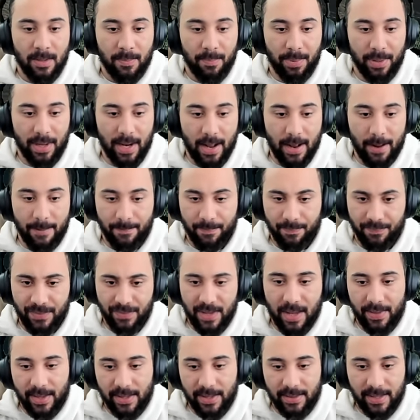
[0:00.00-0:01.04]
But uh,
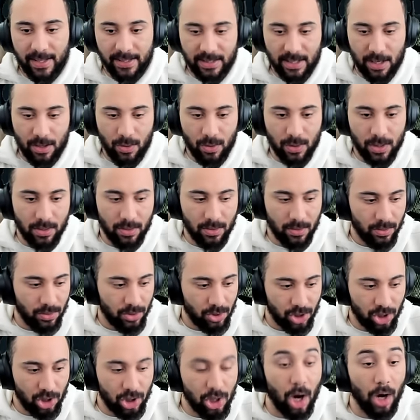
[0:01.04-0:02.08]
yeah, that, that's how you can
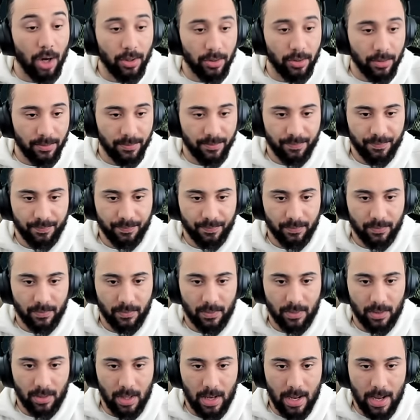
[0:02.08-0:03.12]
start
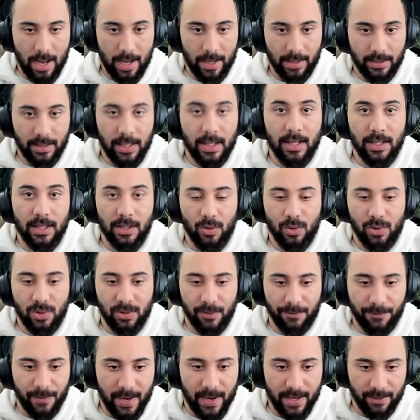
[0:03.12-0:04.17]
uh, getting used
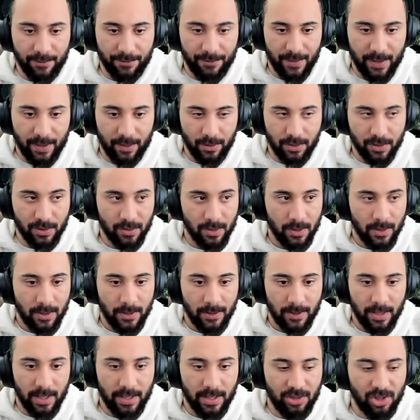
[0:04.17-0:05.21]
to fighting ferals.
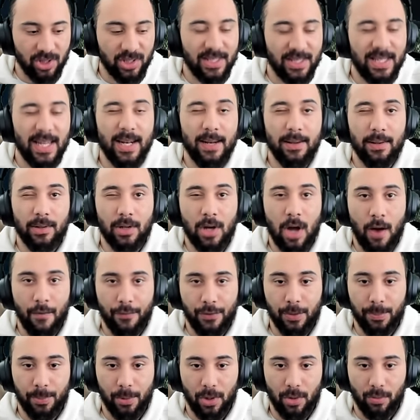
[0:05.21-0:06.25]
It's just getting
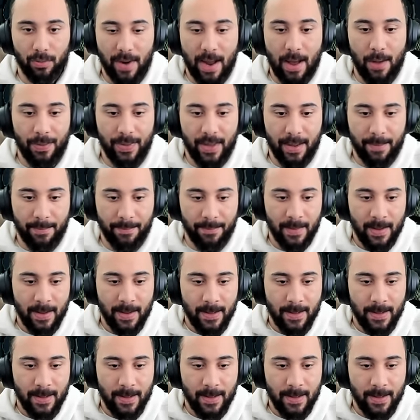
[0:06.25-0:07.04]
comfortable around them.